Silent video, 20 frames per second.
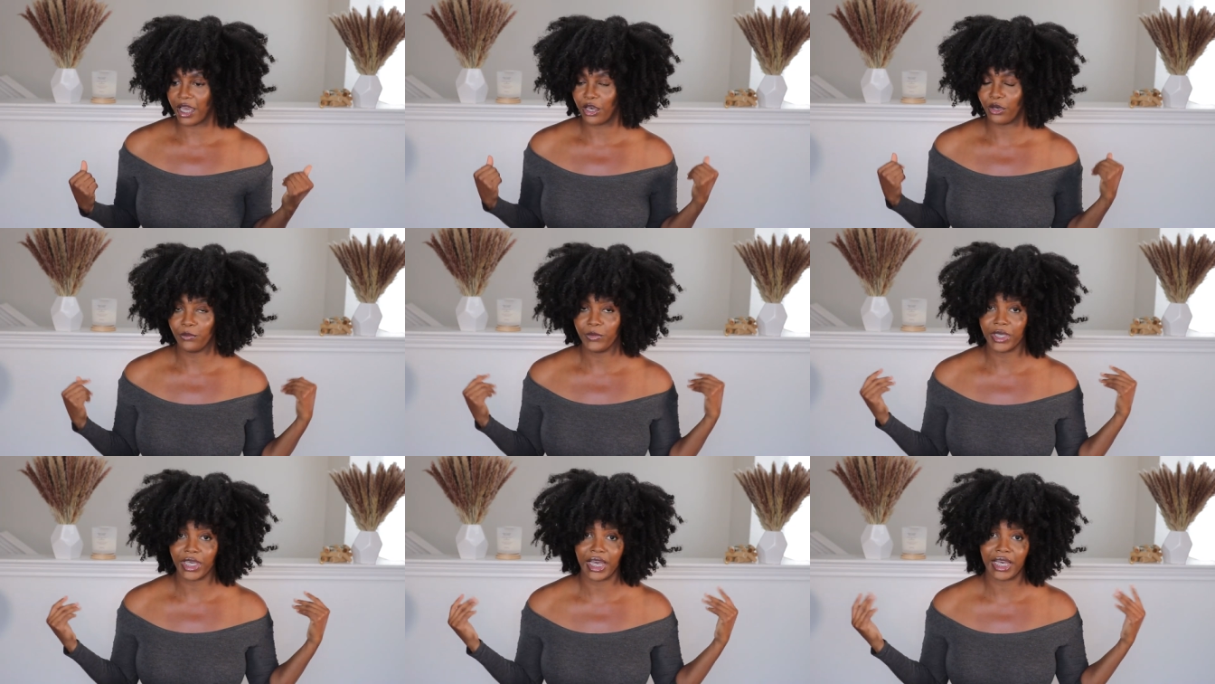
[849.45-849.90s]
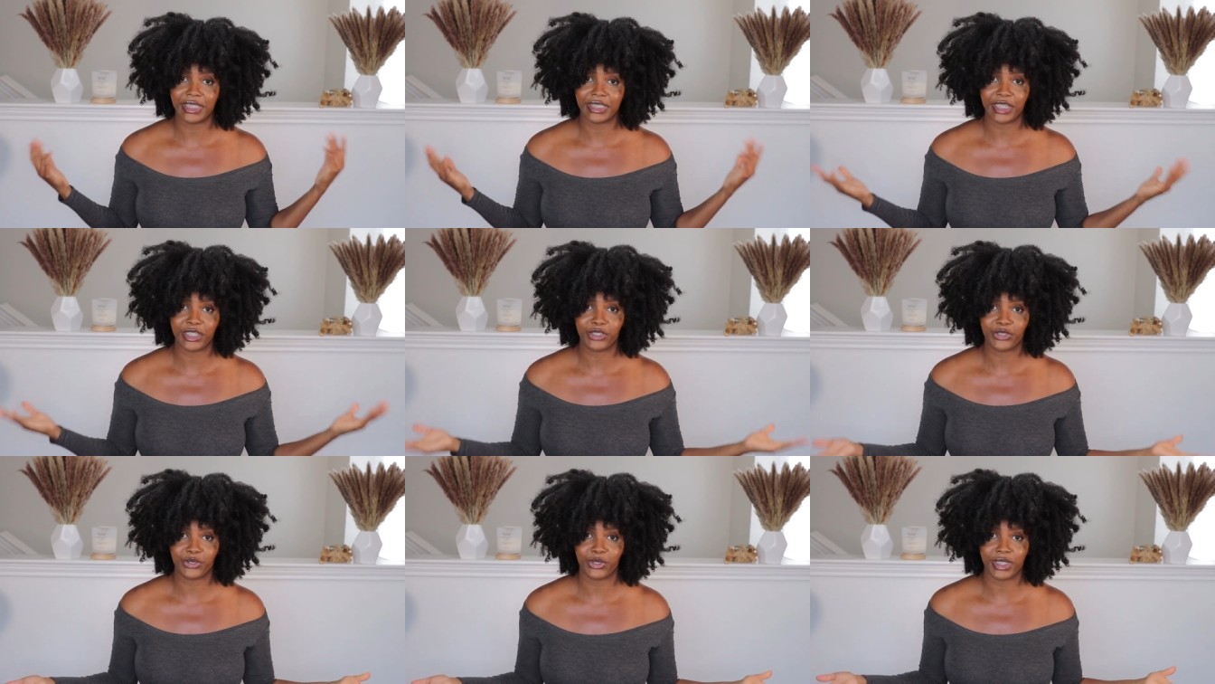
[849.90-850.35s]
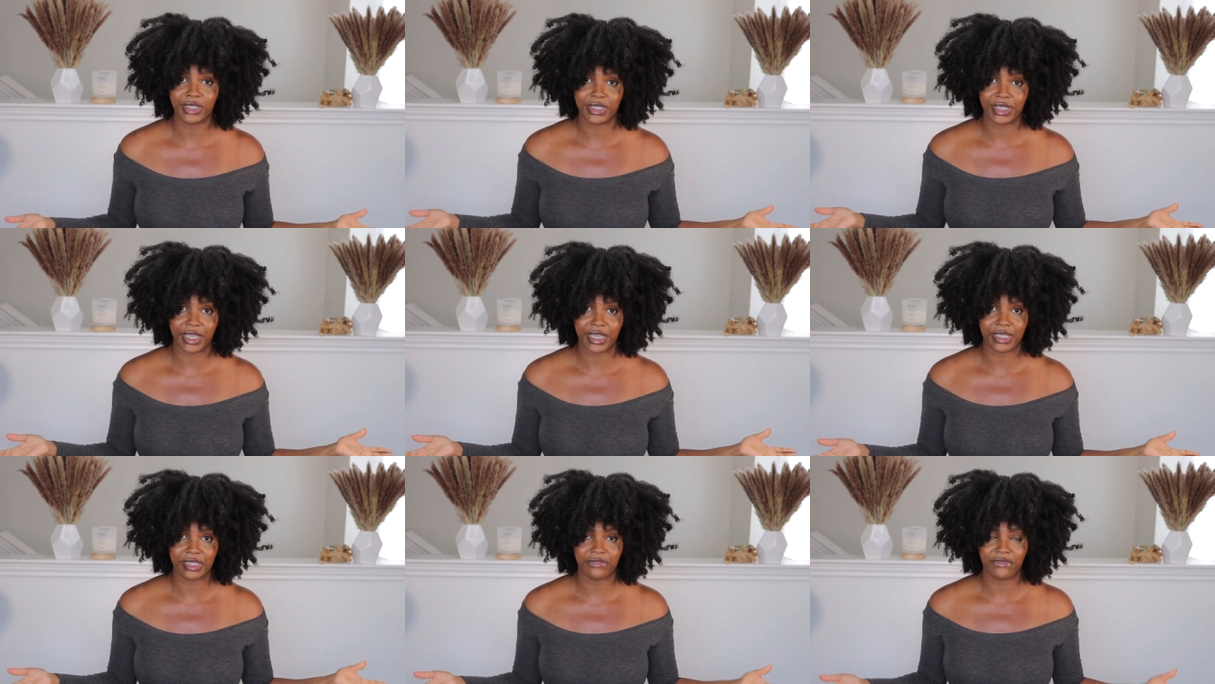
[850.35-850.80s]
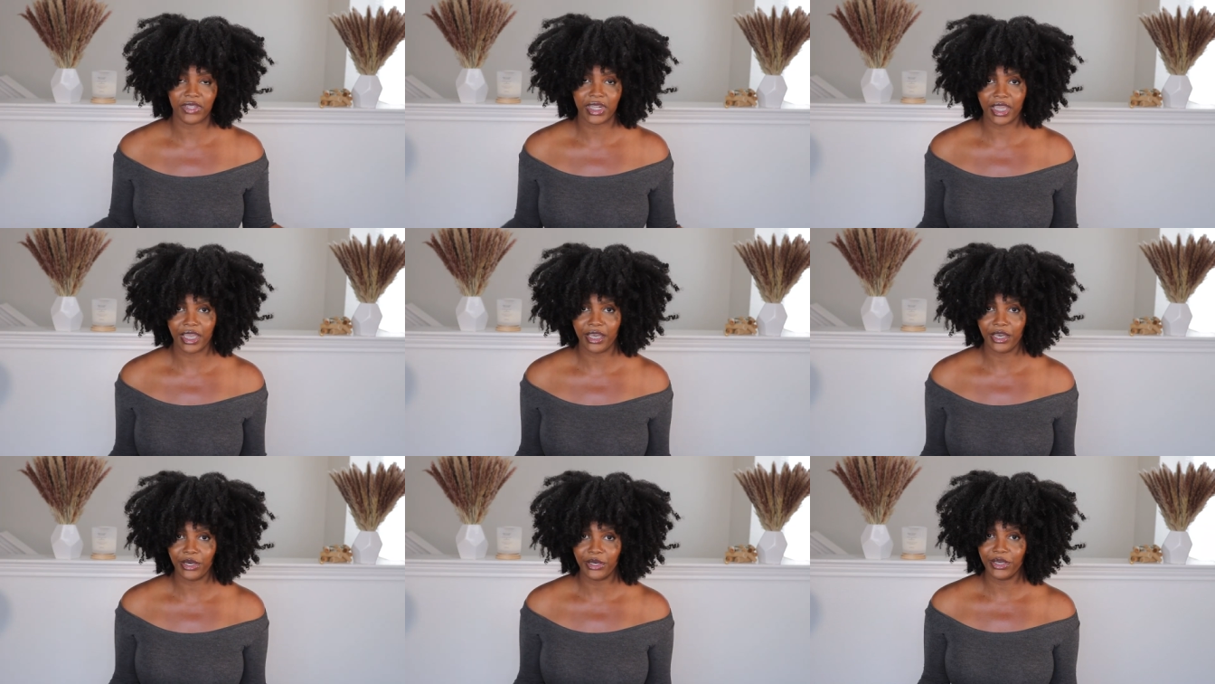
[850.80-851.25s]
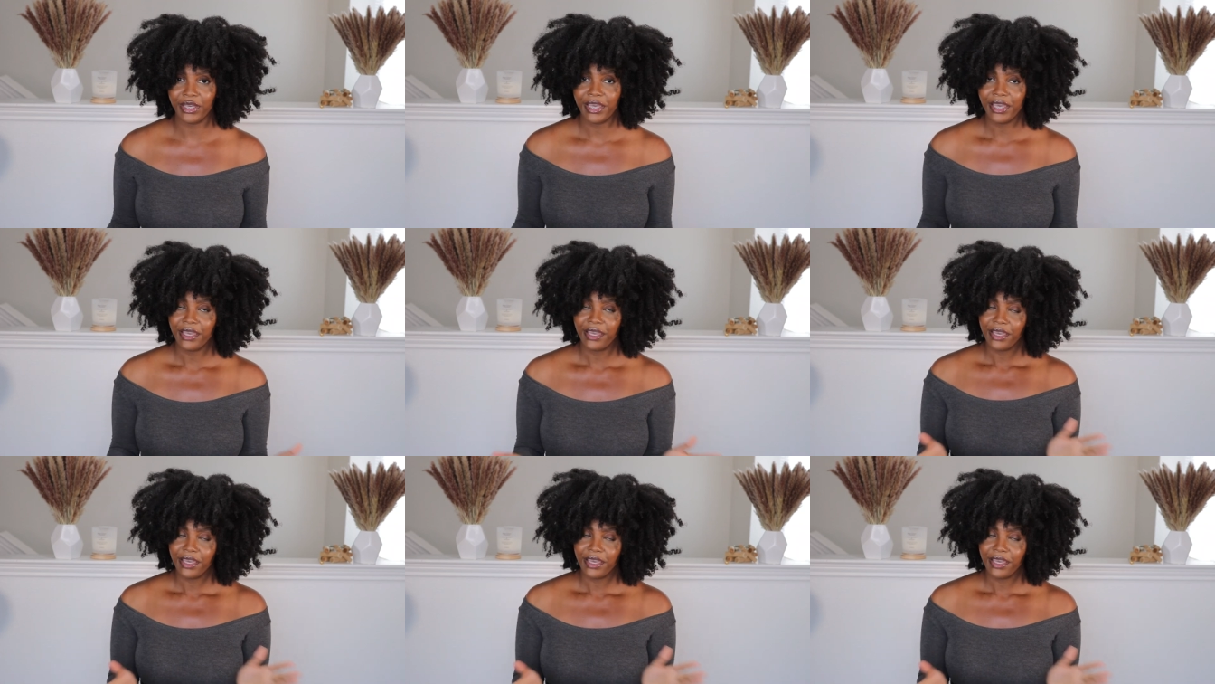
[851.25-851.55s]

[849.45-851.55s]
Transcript: I hope you guys enjoyed today's video.